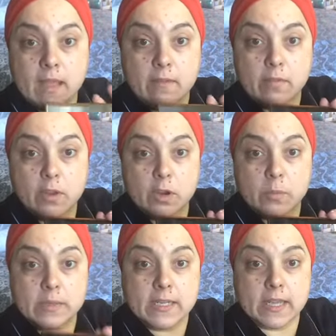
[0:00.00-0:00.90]
The
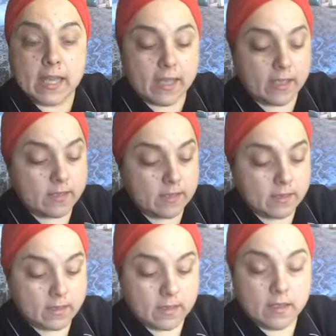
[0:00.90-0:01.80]
Urban Decay
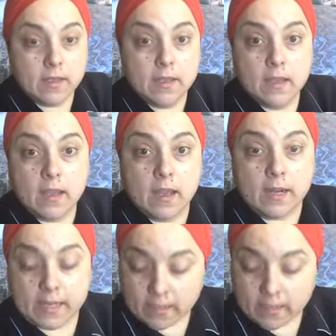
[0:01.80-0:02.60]
Honey.